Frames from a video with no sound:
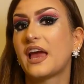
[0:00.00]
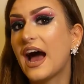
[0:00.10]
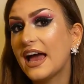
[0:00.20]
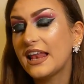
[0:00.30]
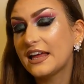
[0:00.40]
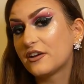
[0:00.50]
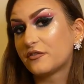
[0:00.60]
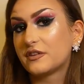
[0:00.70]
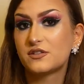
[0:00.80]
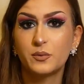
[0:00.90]
the highlight
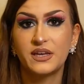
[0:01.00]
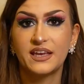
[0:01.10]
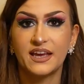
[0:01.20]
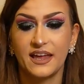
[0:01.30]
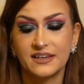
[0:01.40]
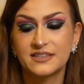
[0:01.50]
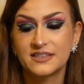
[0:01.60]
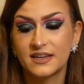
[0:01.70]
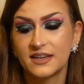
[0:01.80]
of this weekend,